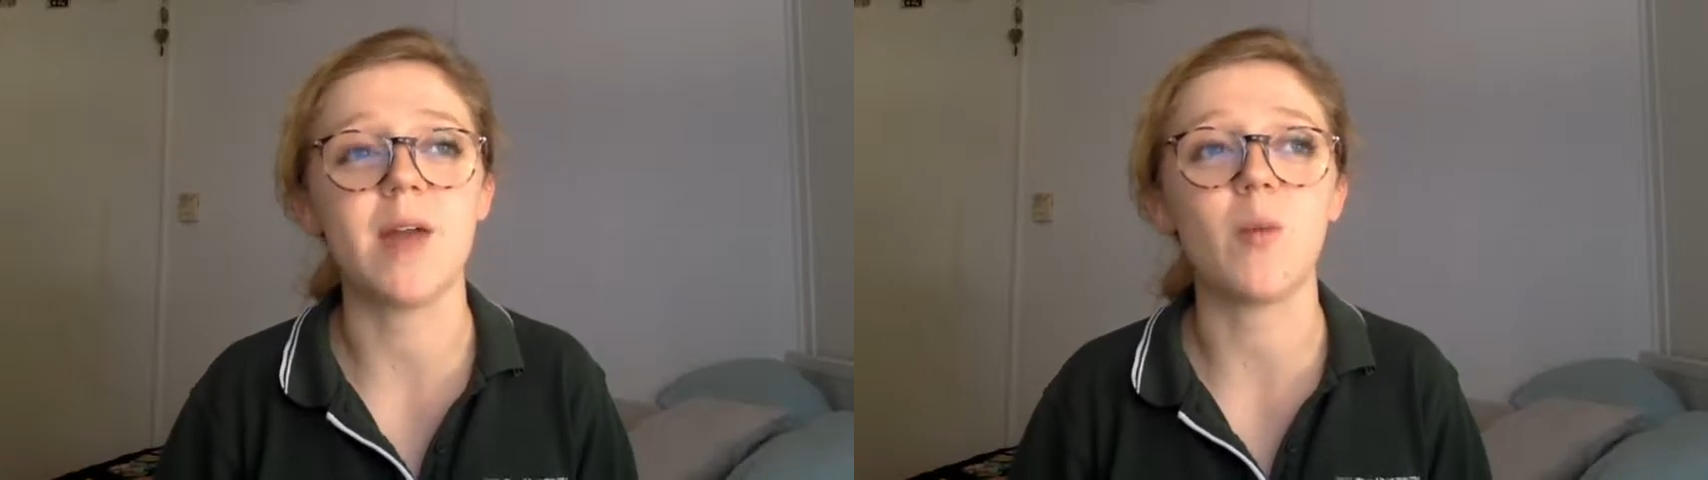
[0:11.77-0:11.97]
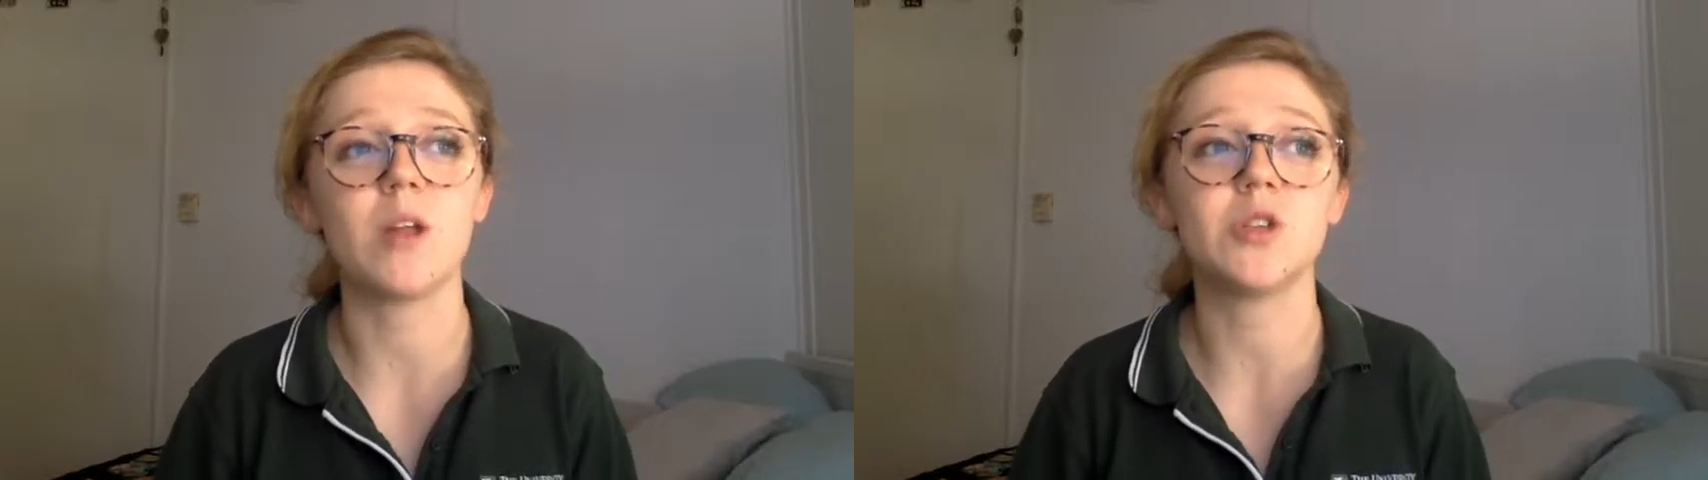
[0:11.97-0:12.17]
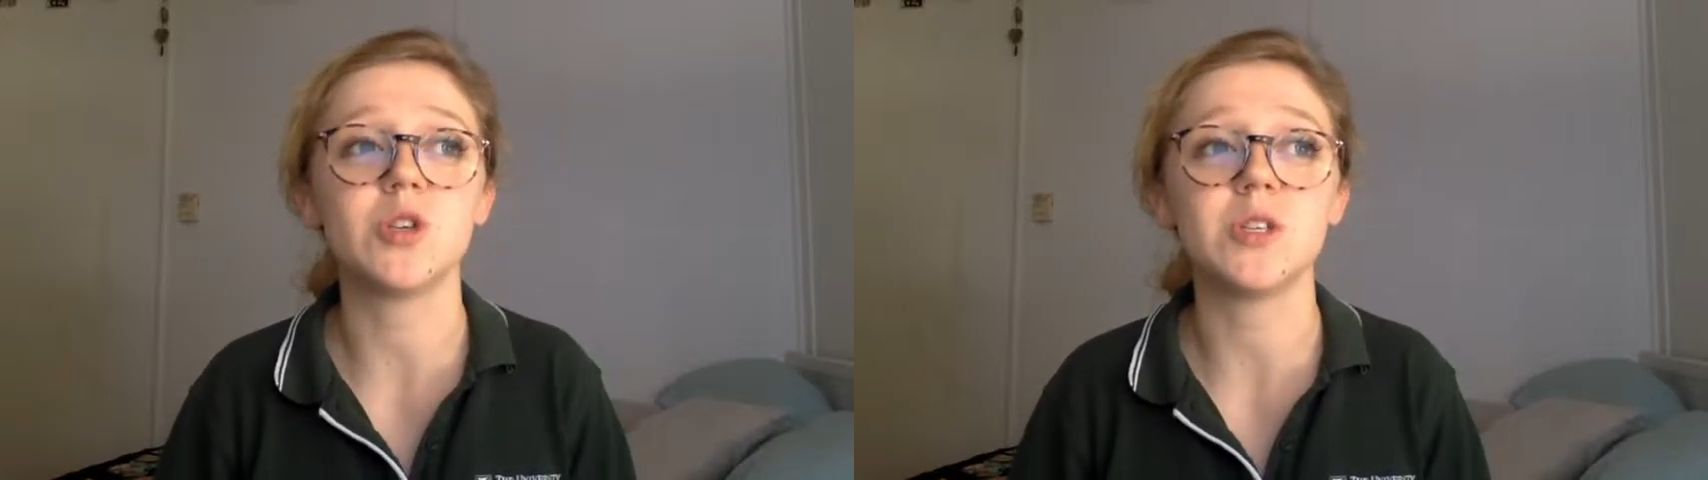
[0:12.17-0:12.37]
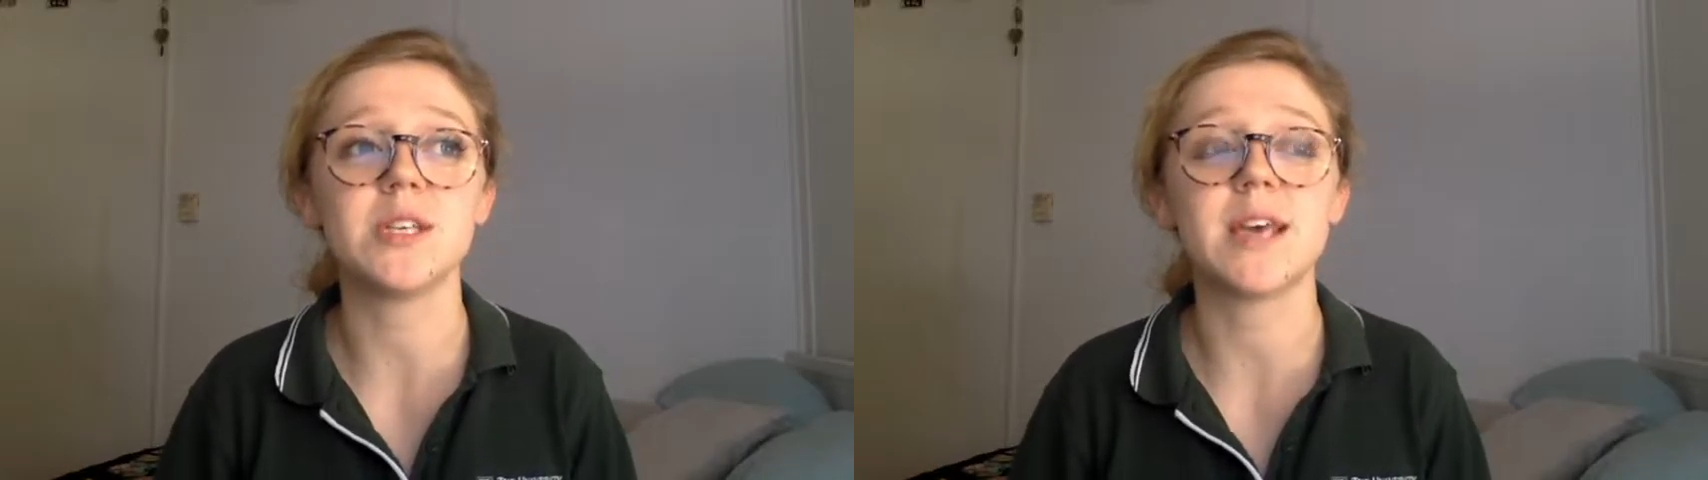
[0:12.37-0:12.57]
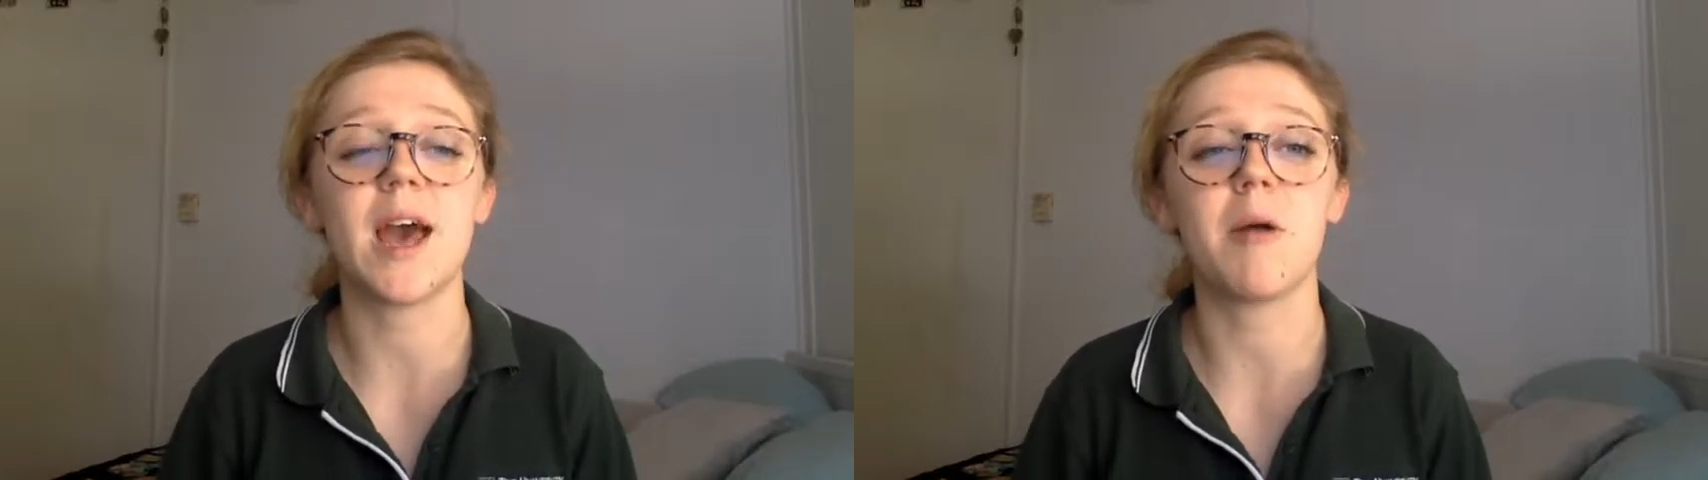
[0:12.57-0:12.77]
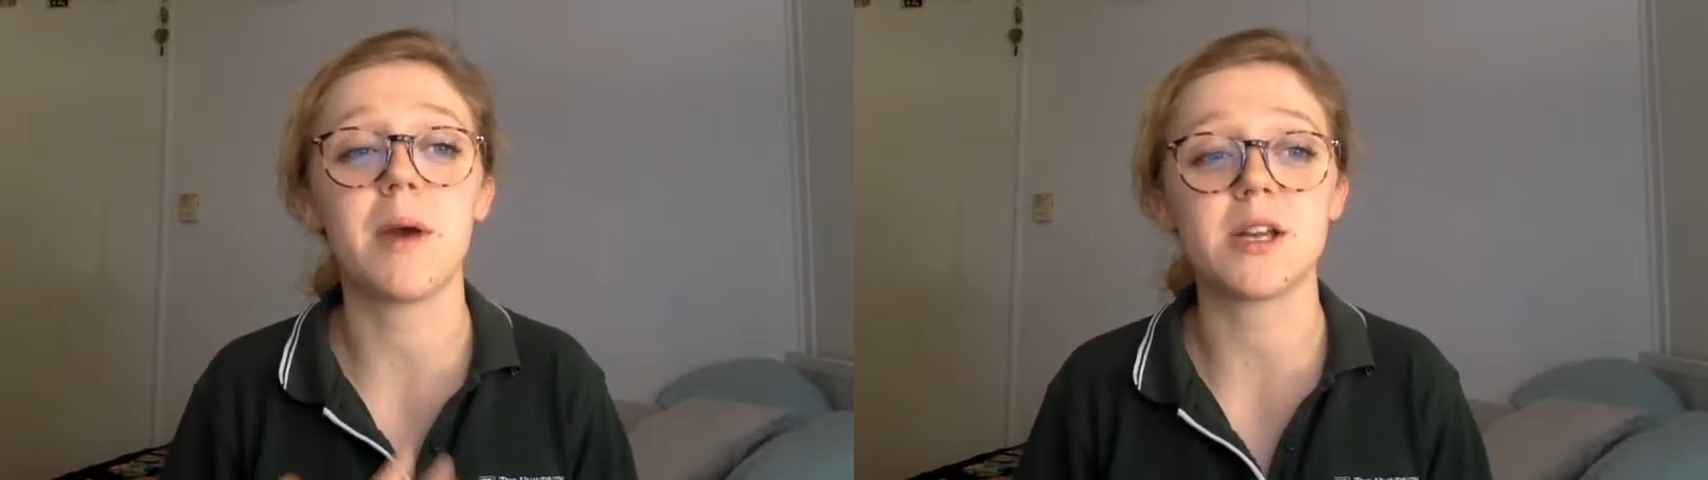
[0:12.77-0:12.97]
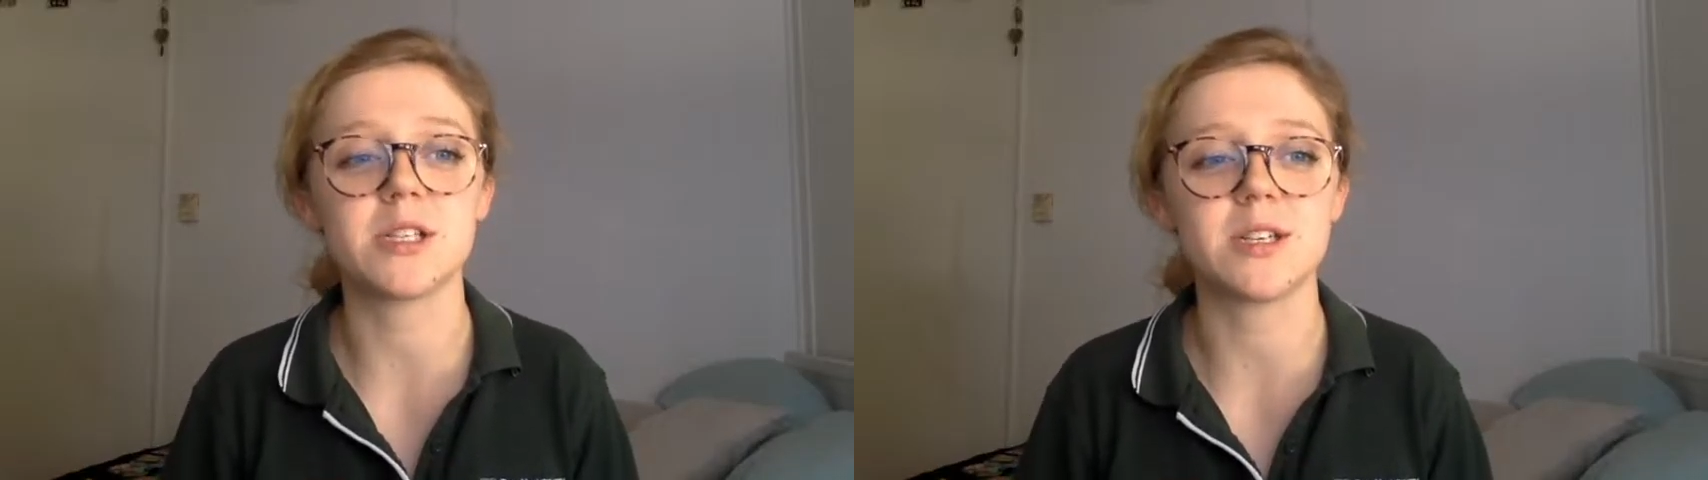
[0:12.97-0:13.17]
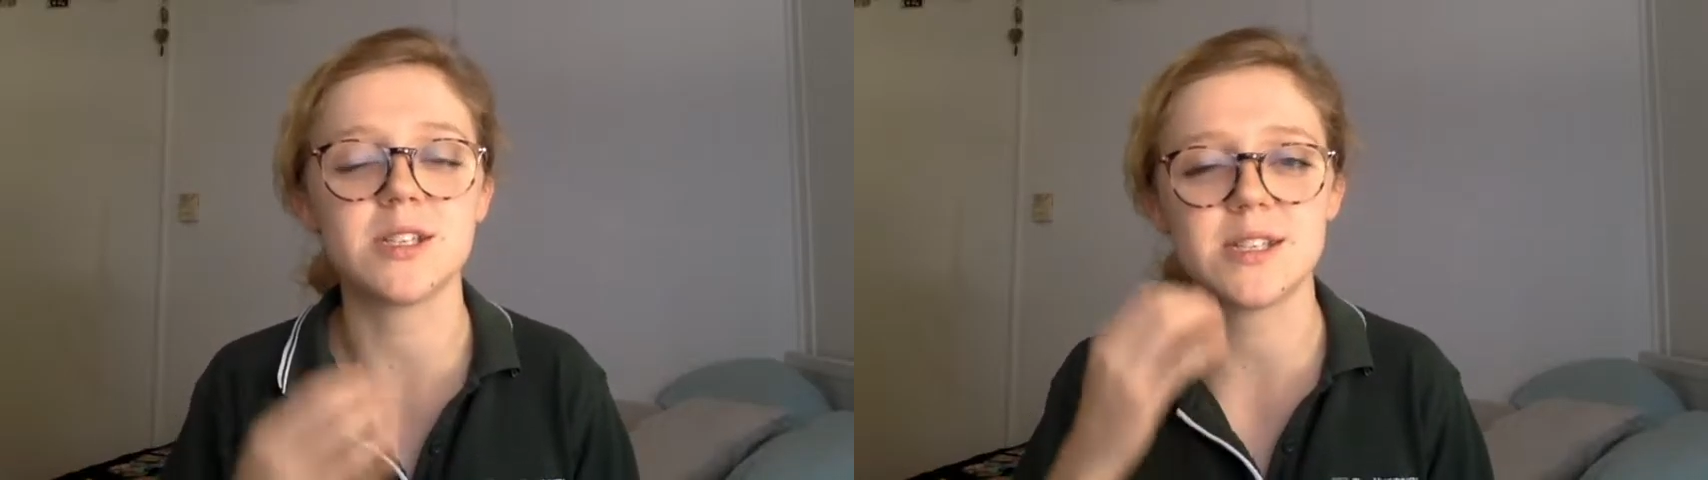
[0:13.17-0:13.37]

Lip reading: and when choosing a bachelor